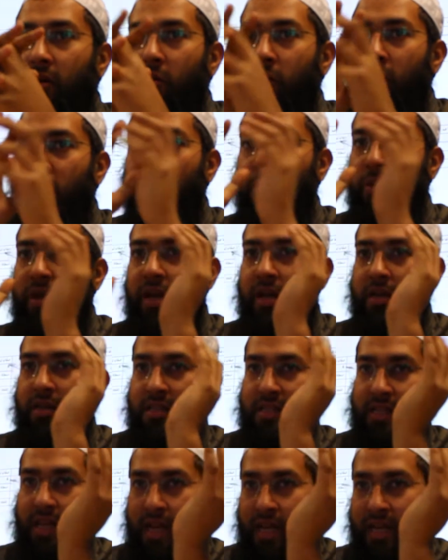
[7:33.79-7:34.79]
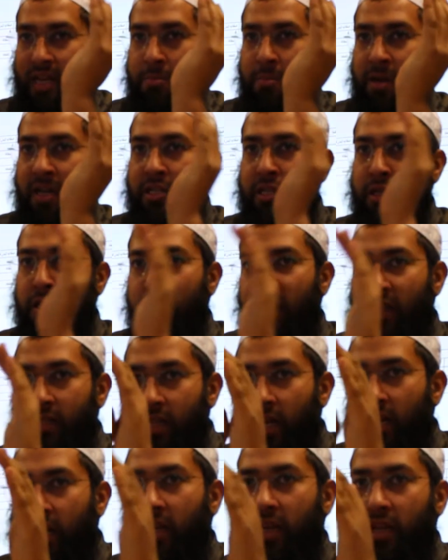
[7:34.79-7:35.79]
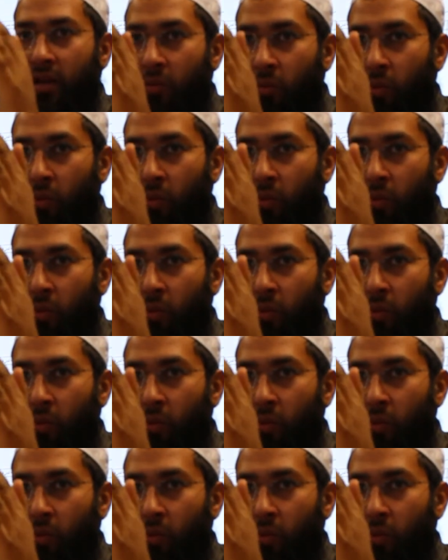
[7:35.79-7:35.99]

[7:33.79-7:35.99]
Or can we imagine exactly